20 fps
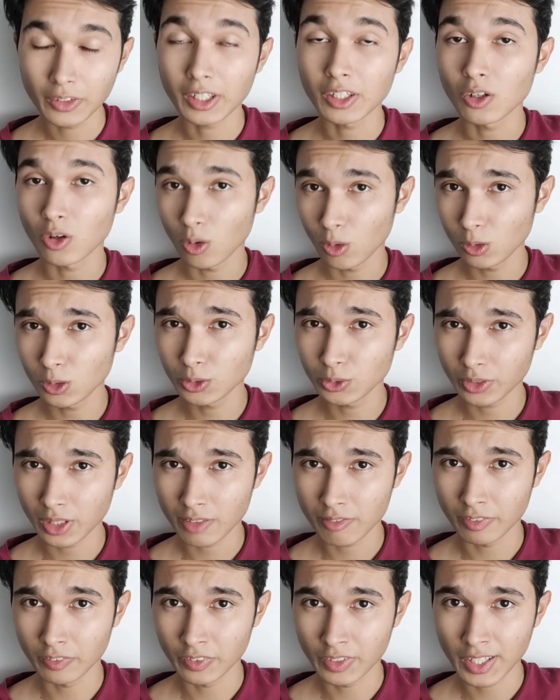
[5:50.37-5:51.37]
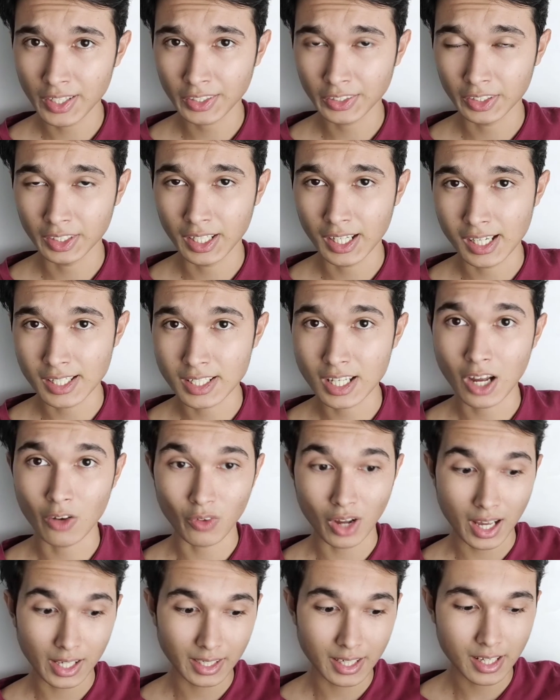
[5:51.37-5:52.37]
And you can also give a reaction as
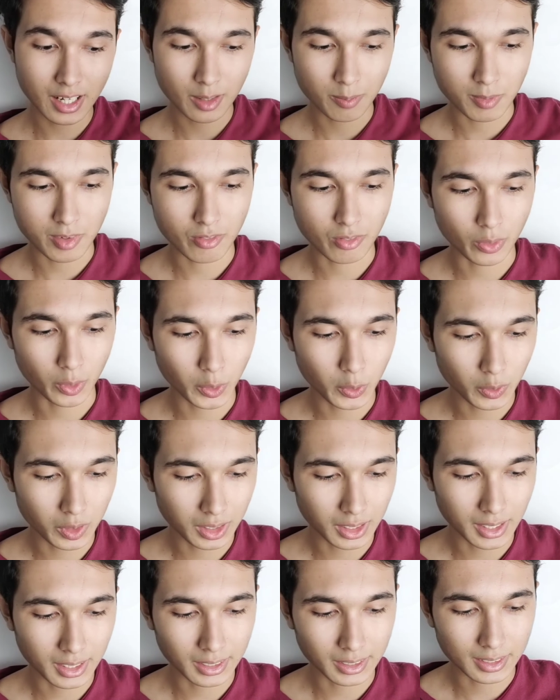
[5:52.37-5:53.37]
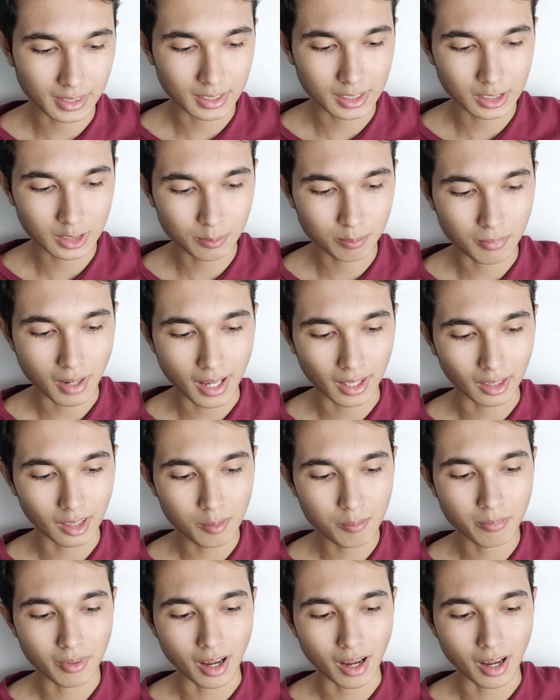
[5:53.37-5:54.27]
how I get it before you click the smiley